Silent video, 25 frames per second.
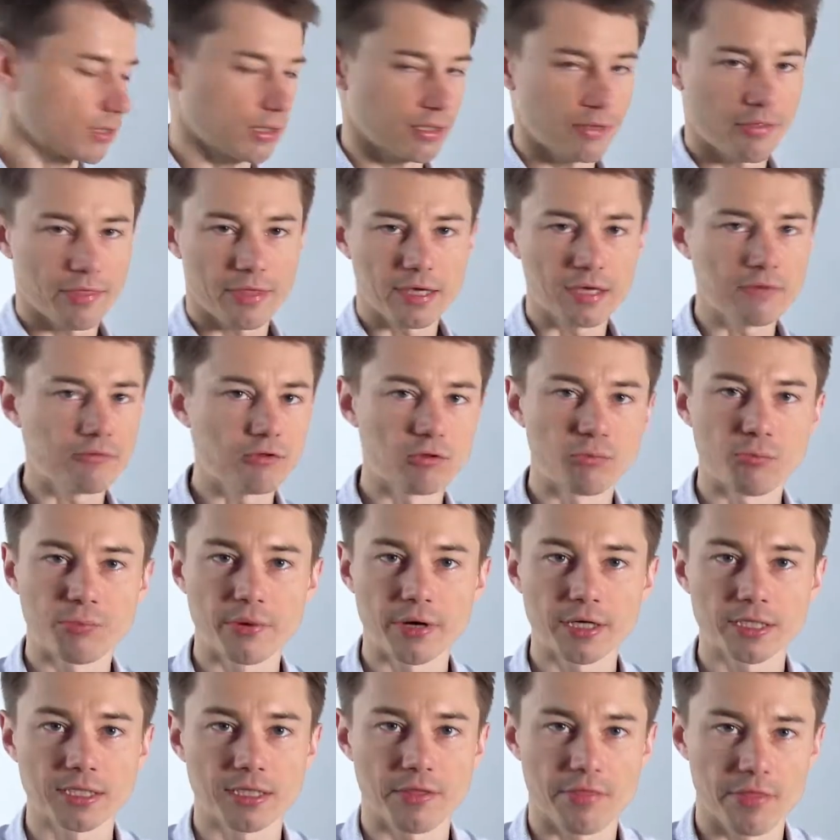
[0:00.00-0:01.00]
they even
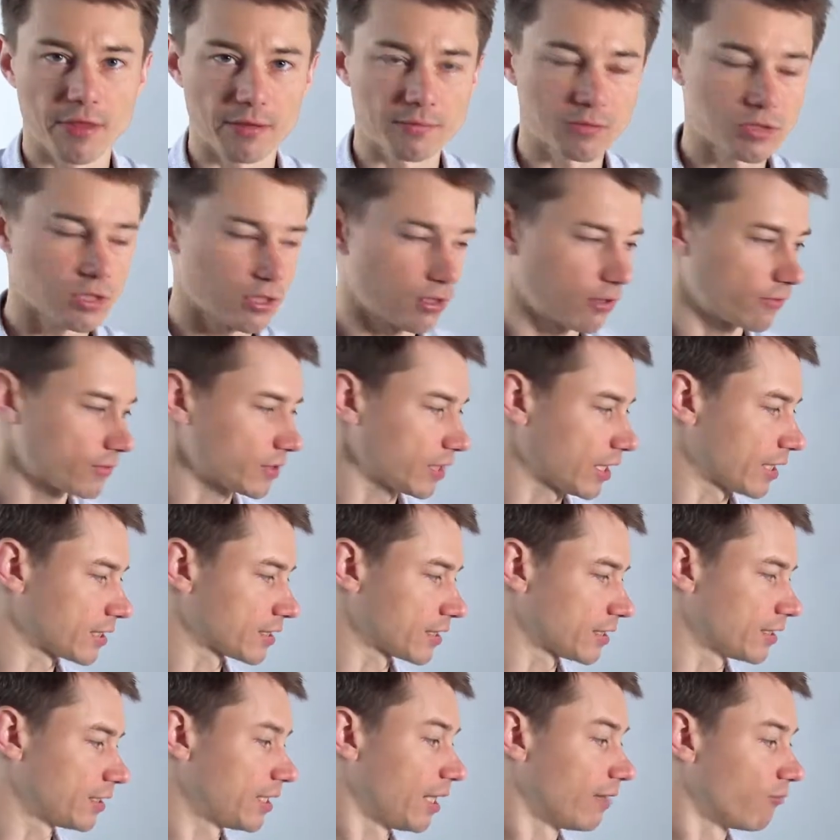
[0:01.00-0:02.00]
present themselves as
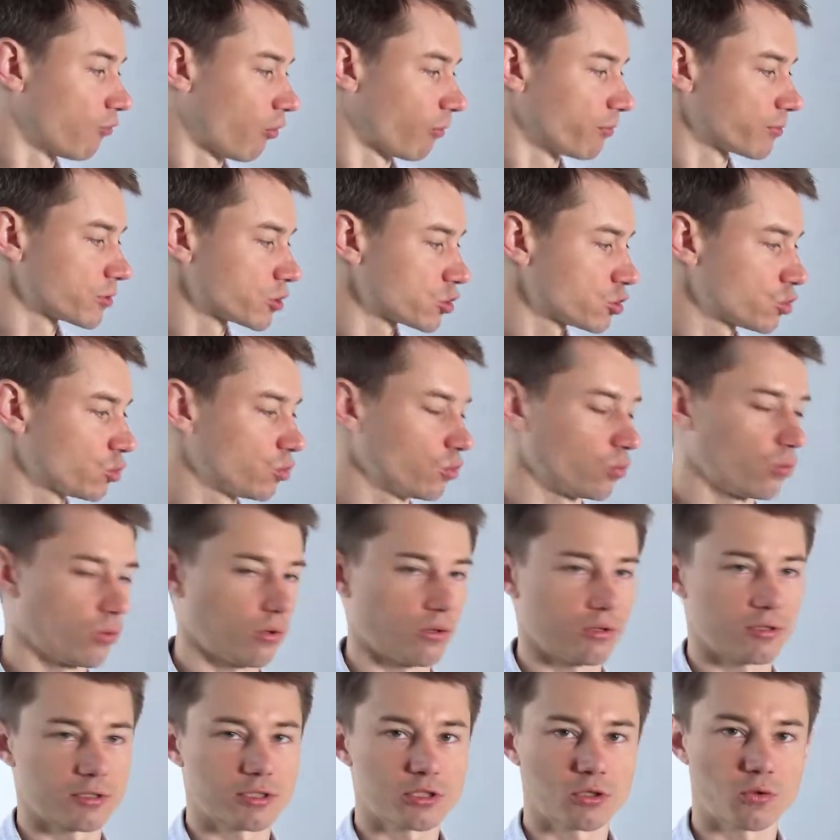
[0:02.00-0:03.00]
a DevOps
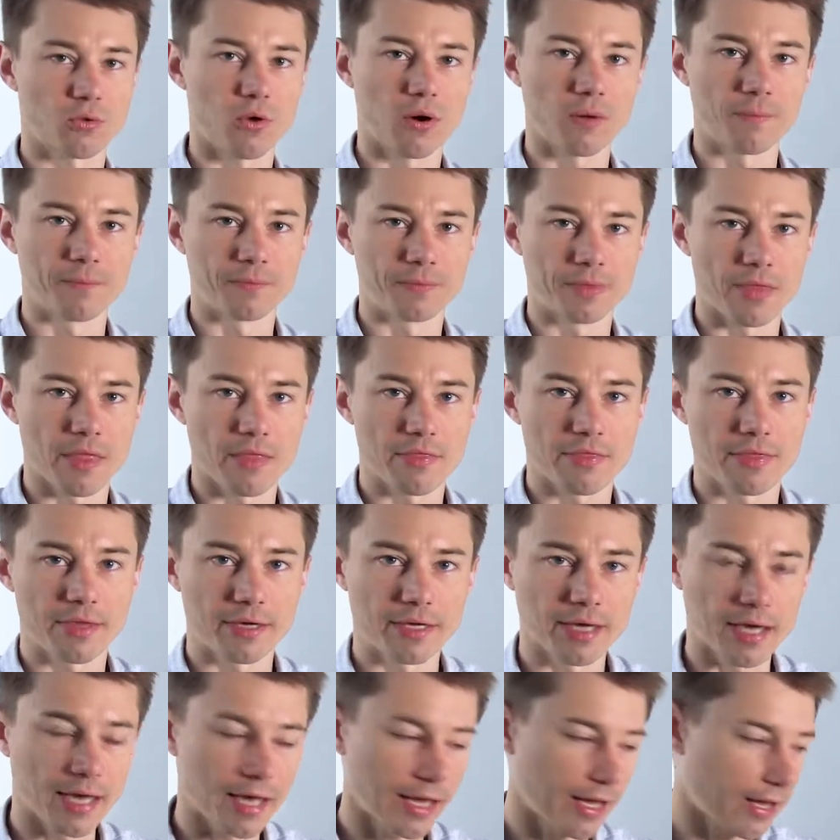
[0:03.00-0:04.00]
tool. So they
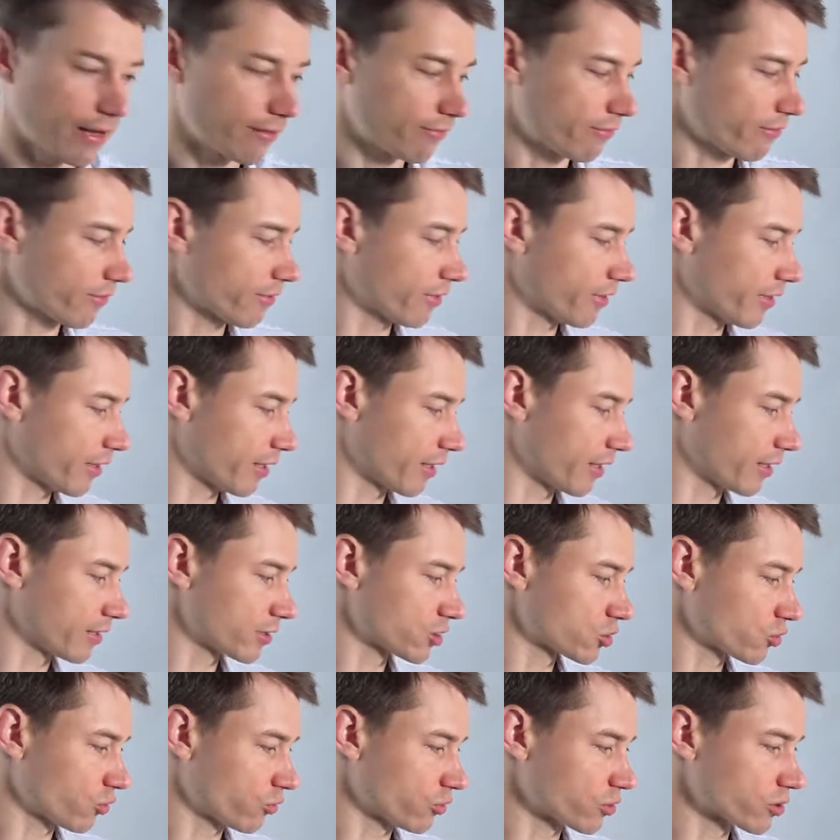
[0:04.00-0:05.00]
have the
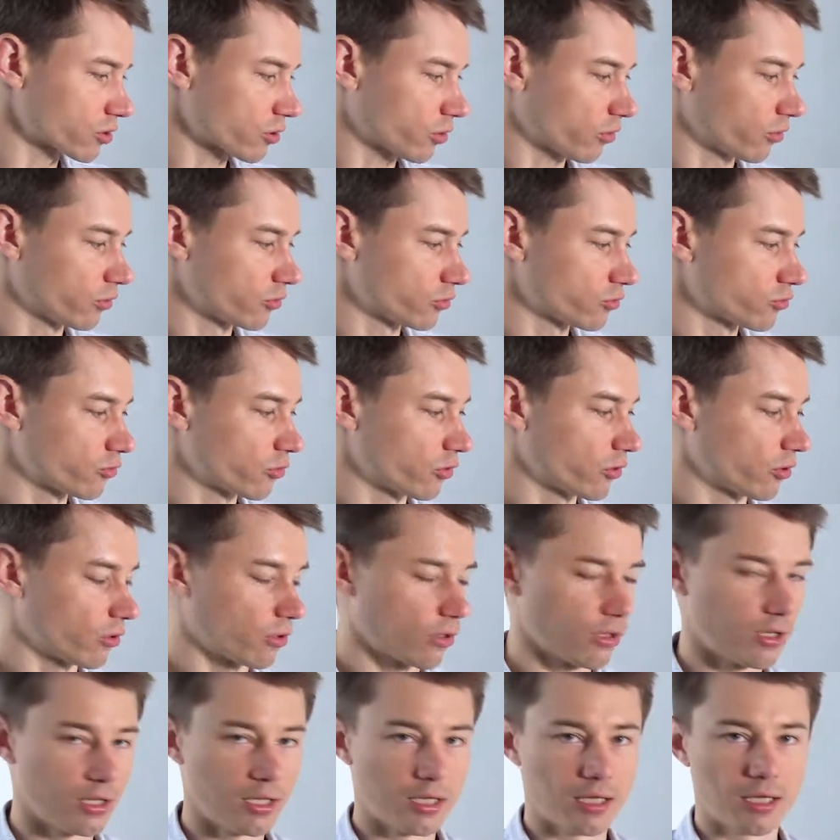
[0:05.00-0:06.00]
source
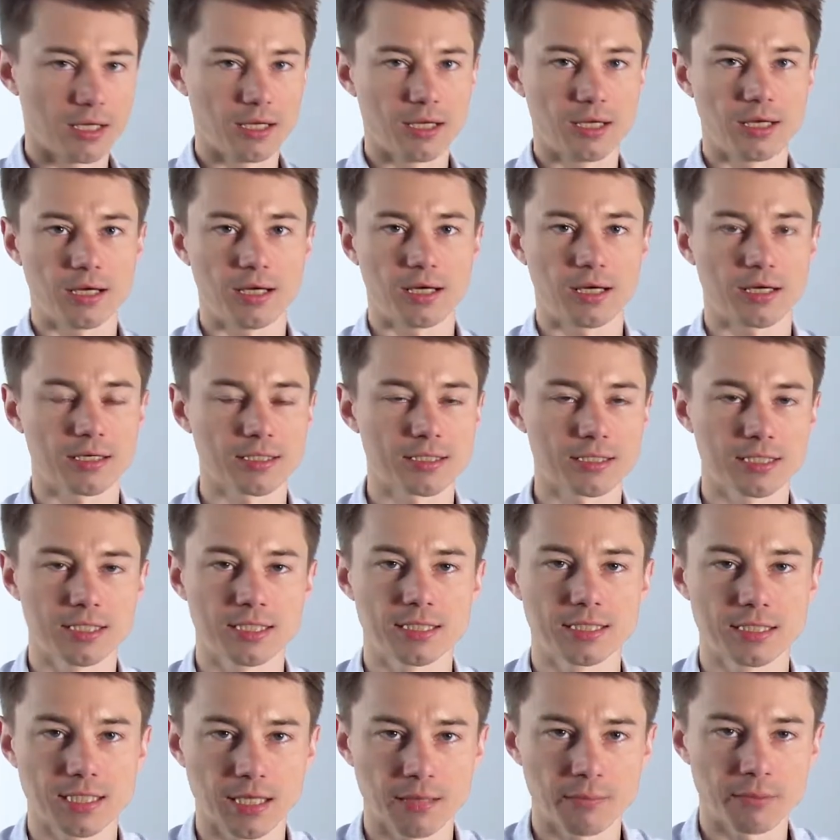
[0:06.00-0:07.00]
control
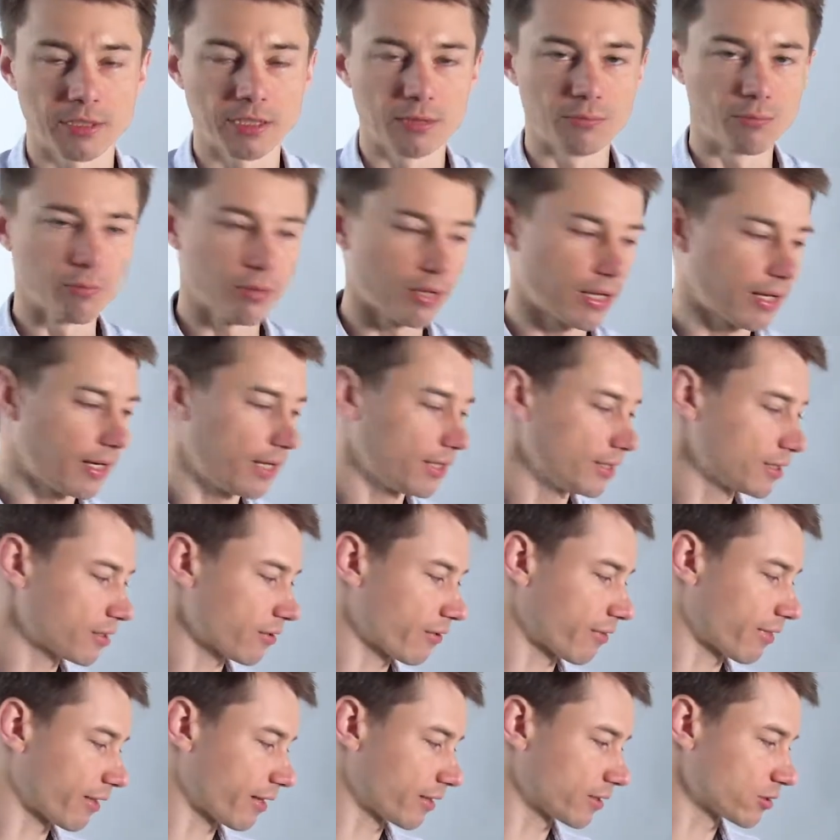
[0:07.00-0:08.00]
system in place,
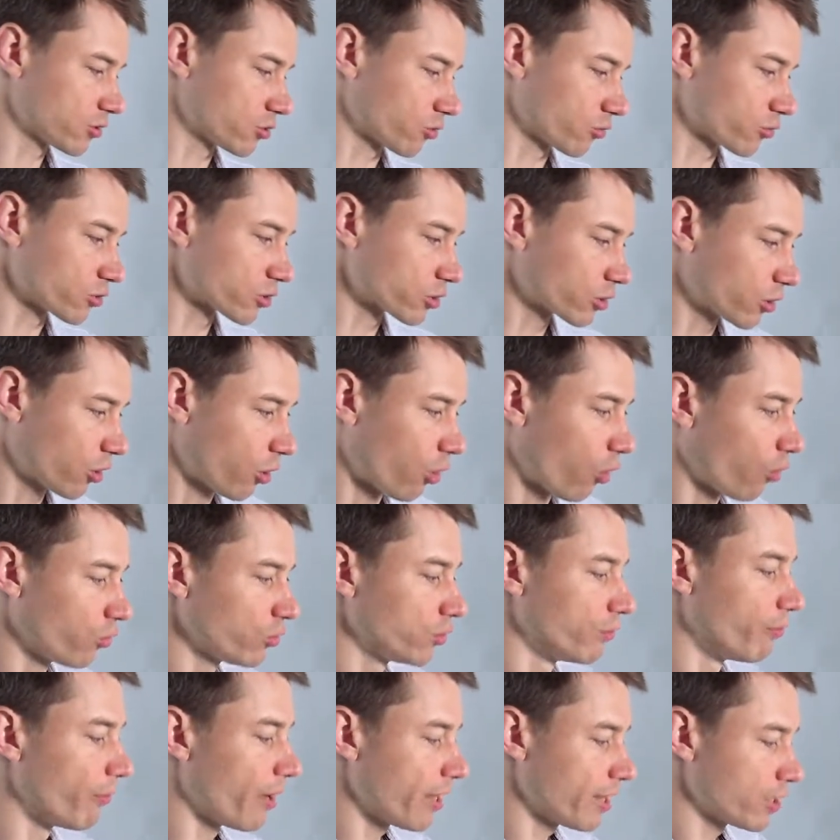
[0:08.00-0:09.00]
the source
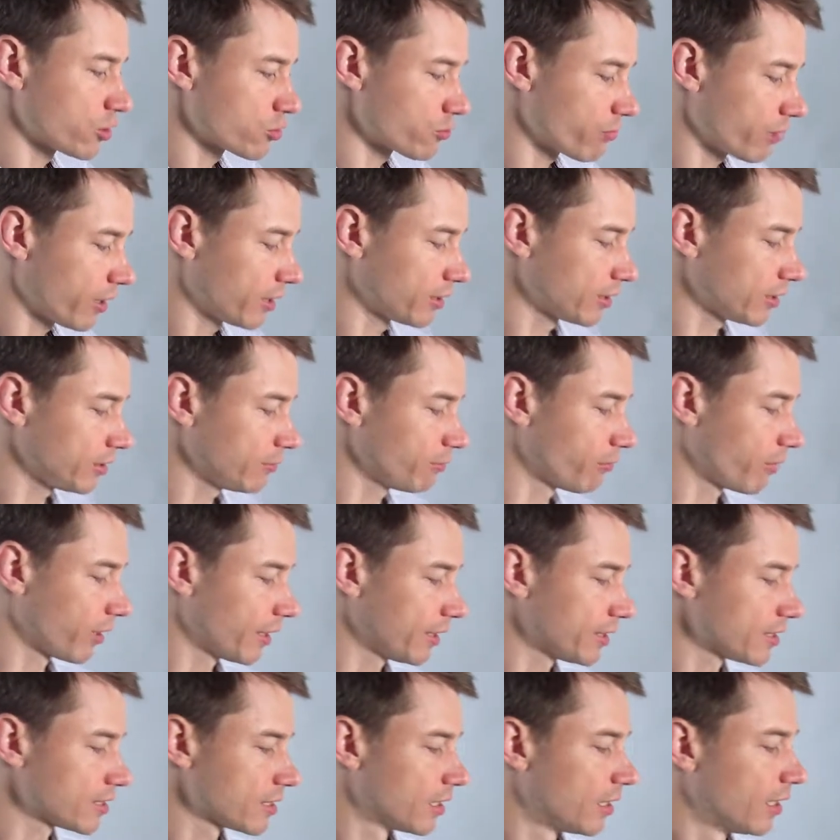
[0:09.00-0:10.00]
code management in
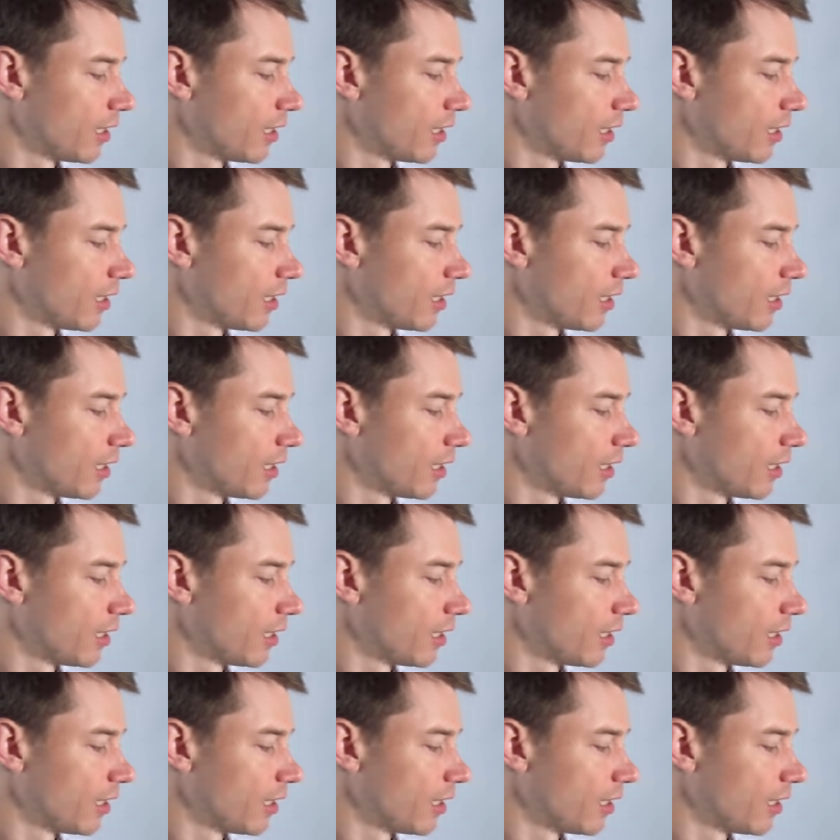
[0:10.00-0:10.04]
place,